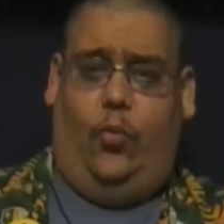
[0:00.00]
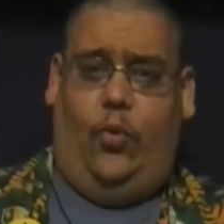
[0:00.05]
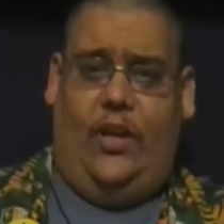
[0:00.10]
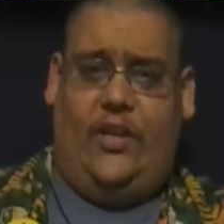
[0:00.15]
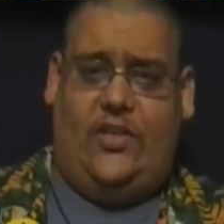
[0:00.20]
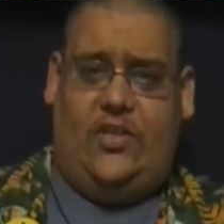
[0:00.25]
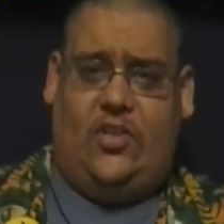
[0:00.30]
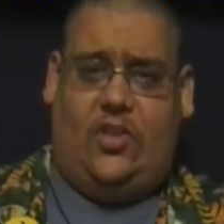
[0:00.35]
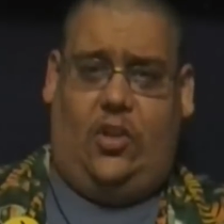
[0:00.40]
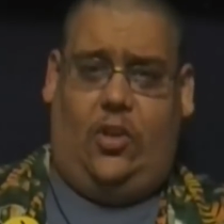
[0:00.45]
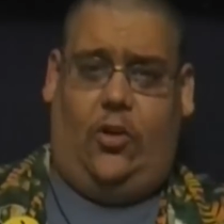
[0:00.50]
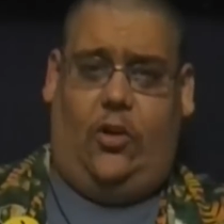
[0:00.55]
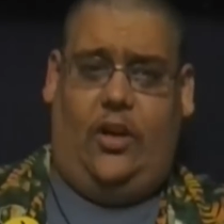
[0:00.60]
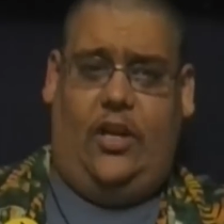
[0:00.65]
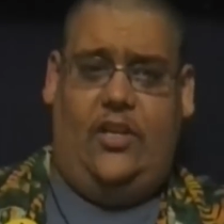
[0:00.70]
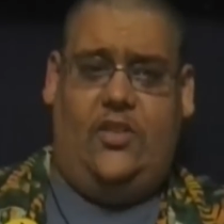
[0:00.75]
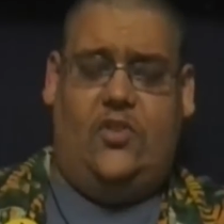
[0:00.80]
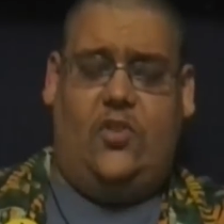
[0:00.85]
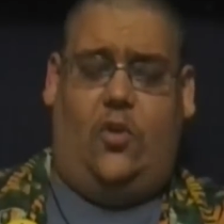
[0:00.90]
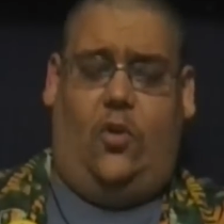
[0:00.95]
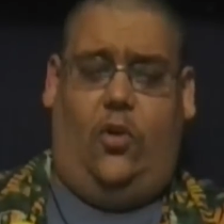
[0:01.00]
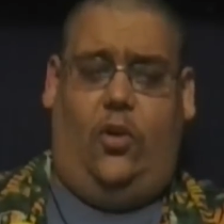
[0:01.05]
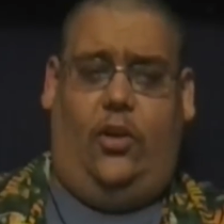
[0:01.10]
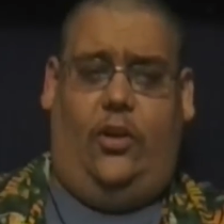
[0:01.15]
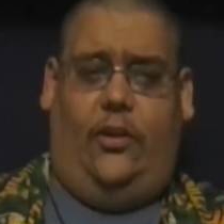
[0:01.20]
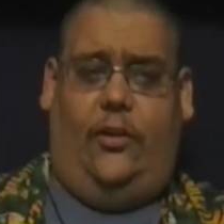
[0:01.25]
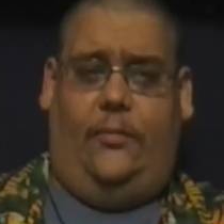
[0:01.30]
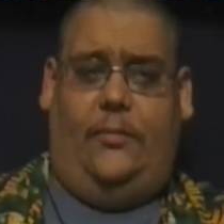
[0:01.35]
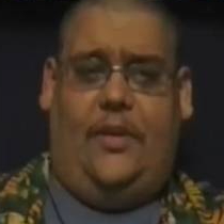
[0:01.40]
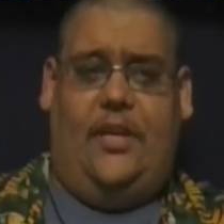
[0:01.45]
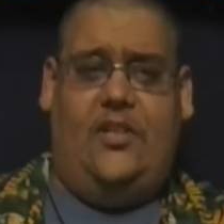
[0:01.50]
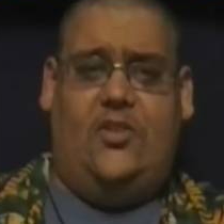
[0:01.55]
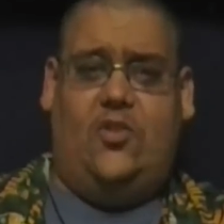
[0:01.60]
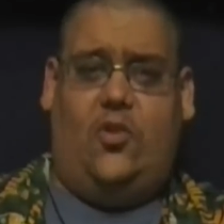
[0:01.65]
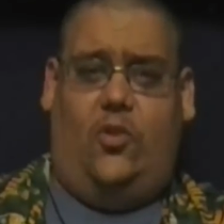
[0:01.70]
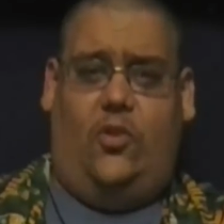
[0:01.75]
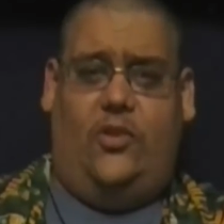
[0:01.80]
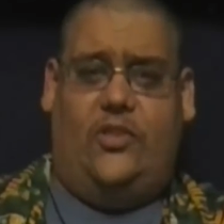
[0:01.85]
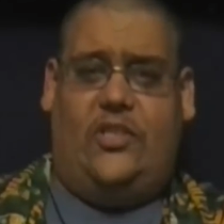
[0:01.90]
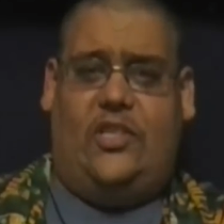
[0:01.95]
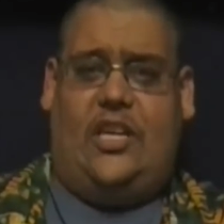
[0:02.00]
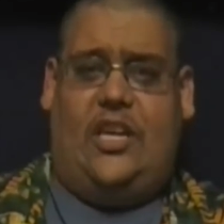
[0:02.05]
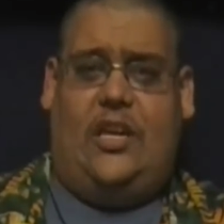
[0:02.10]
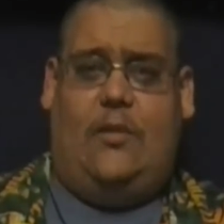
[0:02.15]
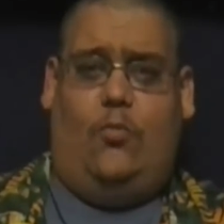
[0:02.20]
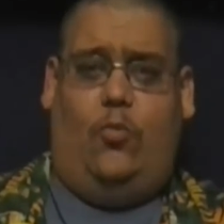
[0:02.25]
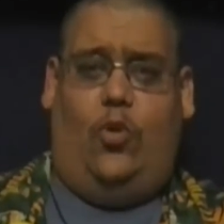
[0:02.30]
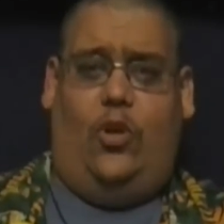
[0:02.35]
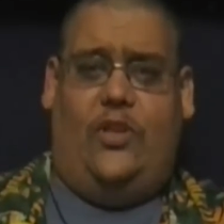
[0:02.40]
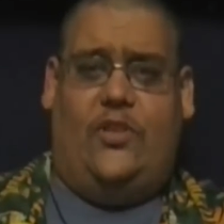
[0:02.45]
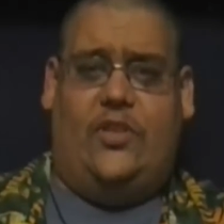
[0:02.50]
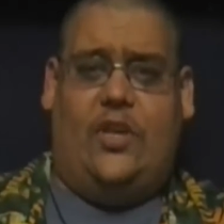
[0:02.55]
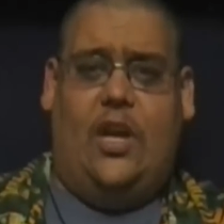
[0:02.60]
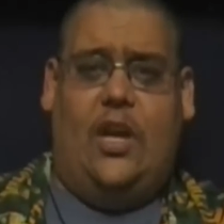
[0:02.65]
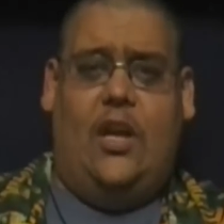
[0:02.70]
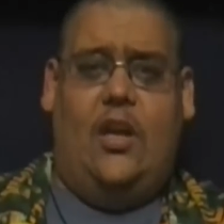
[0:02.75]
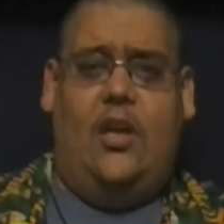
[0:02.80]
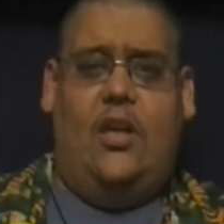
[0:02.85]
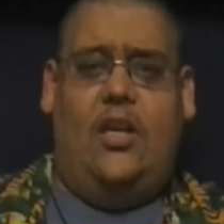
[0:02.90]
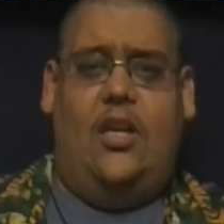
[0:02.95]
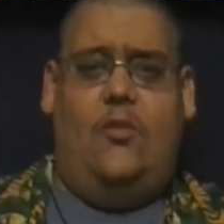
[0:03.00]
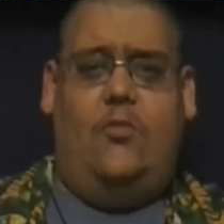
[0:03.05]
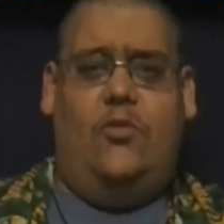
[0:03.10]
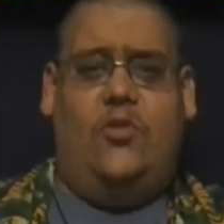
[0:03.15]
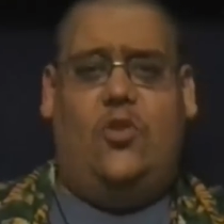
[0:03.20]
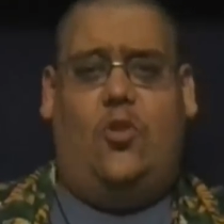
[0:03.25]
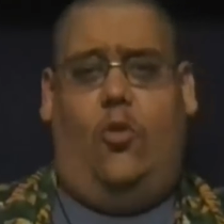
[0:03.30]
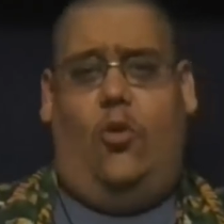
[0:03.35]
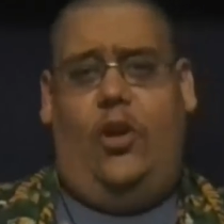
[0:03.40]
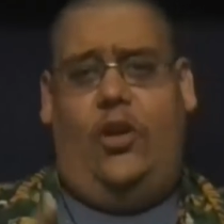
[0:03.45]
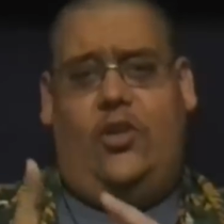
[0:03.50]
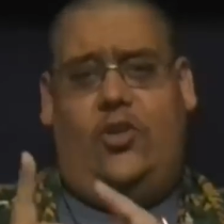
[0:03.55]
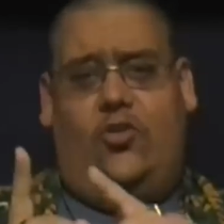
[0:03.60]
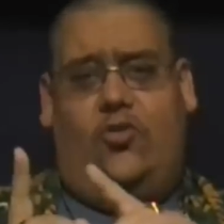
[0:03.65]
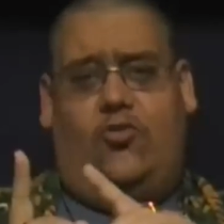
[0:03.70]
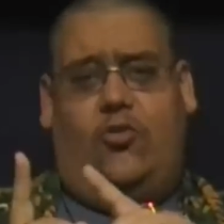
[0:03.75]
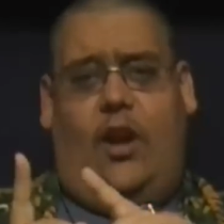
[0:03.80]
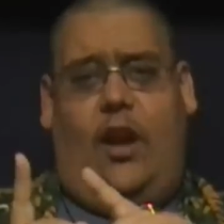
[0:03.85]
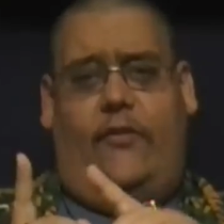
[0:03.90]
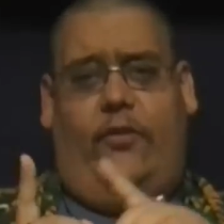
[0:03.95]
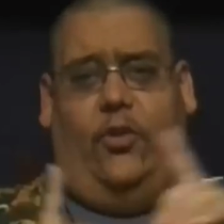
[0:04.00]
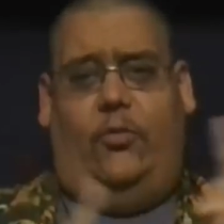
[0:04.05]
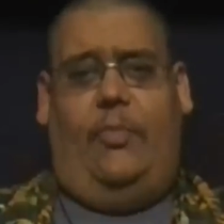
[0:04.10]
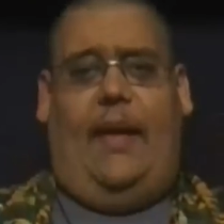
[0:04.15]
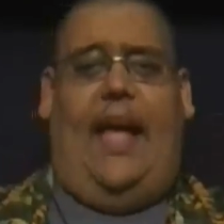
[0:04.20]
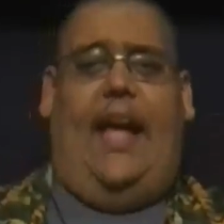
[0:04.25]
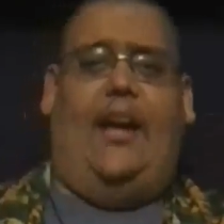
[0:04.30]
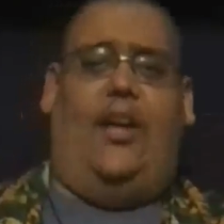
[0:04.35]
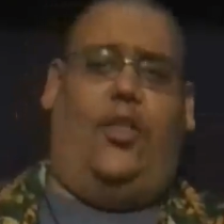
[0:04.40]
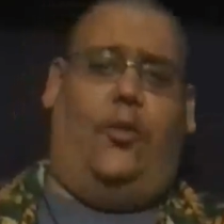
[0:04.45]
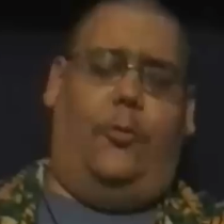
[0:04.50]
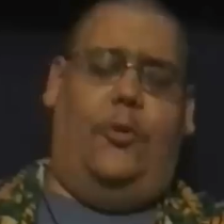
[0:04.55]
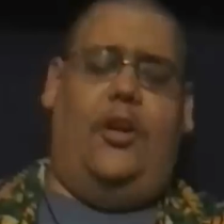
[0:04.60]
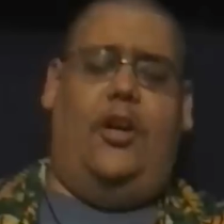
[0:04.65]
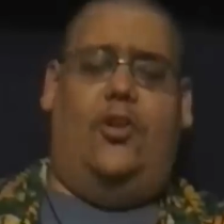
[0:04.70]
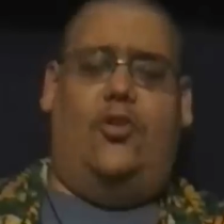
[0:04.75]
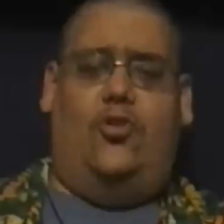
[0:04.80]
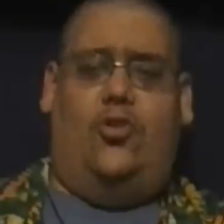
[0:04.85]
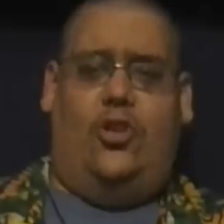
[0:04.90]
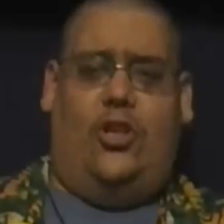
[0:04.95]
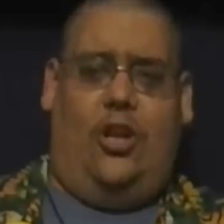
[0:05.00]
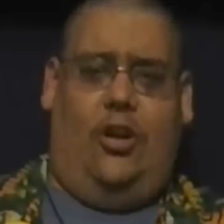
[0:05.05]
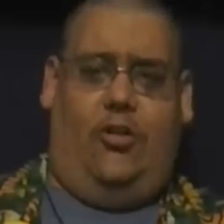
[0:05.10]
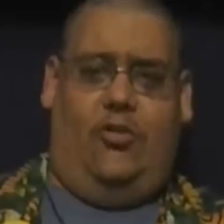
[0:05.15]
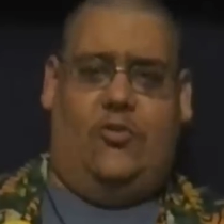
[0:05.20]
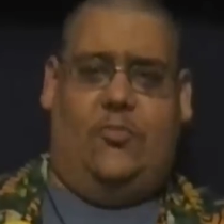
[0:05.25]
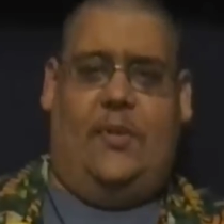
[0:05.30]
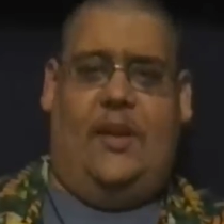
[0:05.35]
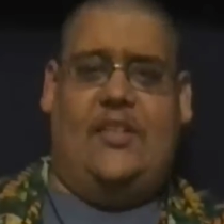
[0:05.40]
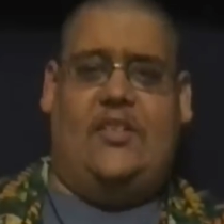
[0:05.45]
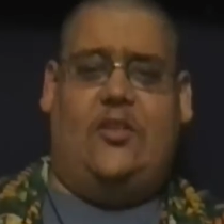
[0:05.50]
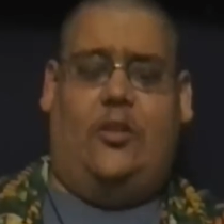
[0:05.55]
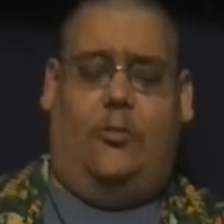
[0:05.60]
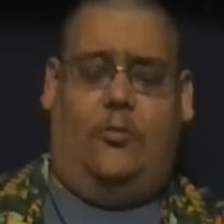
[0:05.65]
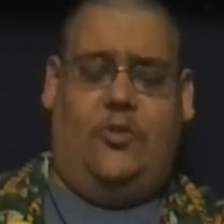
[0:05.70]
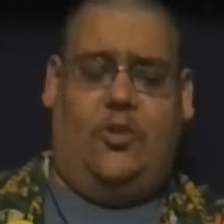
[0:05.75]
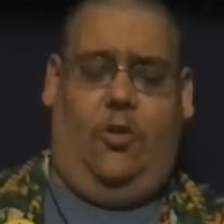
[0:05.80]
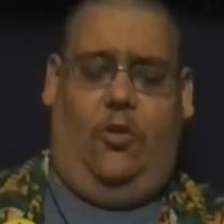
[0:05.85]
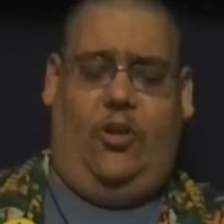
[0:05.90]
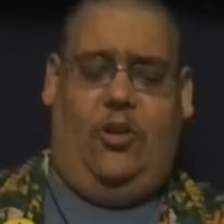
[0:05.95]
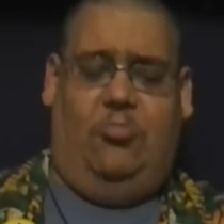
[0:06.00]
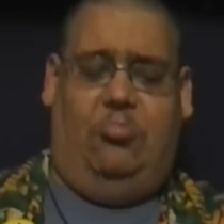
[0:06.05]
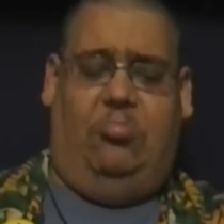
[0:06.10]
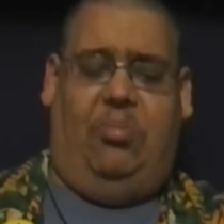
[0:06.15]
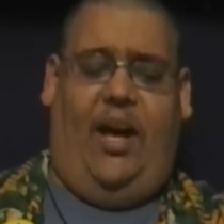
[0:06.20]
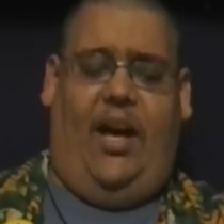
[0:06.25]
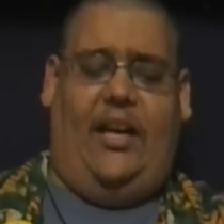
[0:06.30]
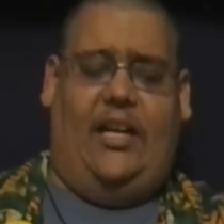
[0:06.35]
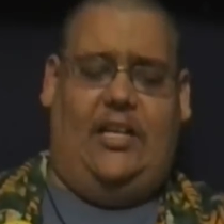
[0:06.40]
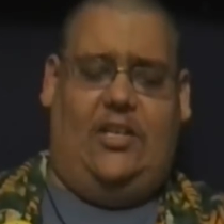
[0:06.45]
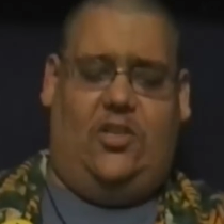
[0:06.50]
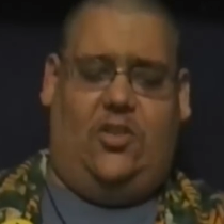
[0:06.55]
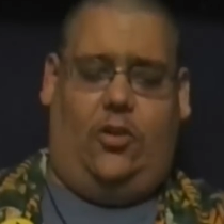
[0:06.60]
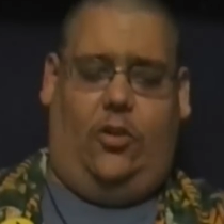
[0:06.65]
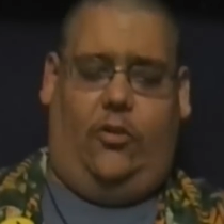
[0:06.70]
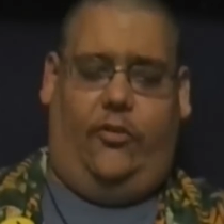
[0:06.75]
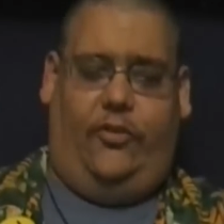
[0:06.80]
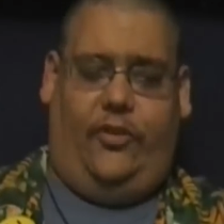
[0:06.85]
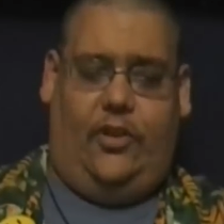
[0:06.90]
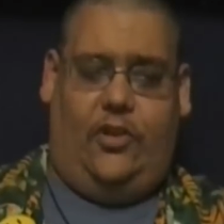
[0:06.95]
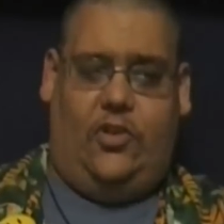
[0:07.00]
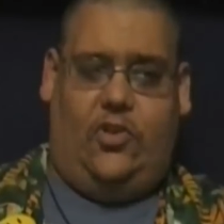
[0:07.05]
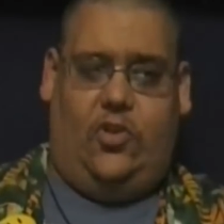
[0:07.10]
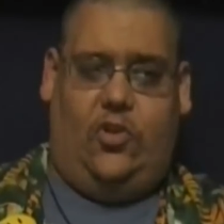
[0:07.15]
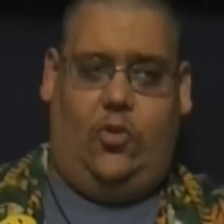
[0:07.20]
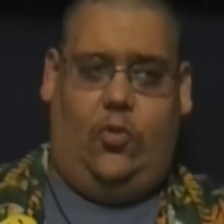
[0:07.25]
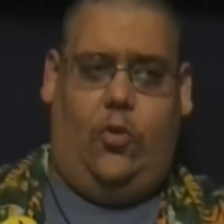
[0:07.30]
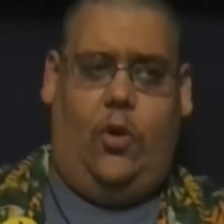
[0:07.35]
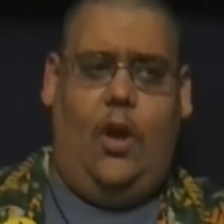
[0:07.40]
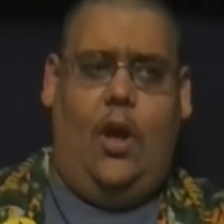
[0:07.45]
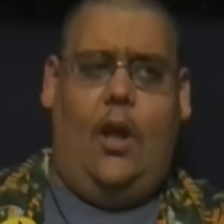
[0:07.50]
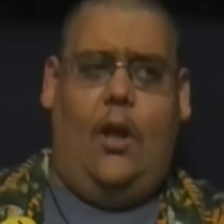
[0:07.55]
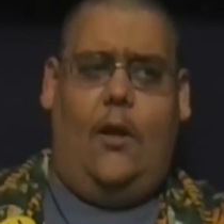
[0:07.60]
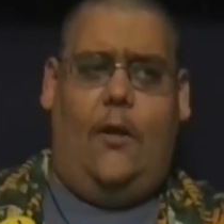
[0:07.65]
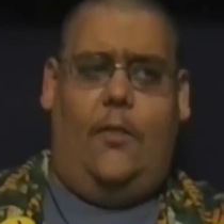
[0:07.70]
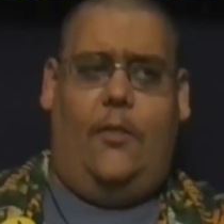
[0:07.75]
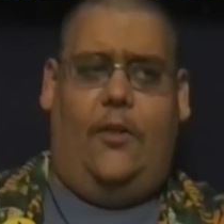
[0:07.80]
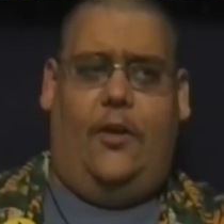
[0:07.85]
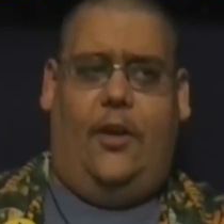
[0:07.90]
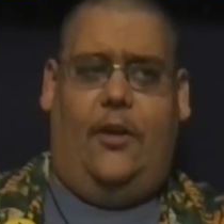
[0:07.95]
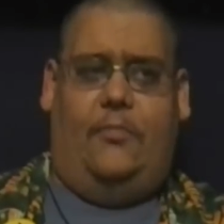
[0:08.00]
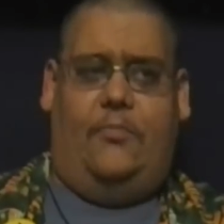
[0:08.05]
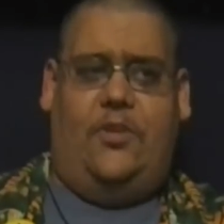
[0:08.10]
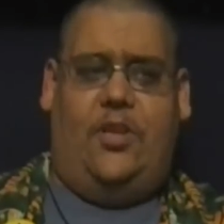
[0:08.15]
Whistler, his whole scheme was he was going to travel back 300 years, basically was going to body surf into the,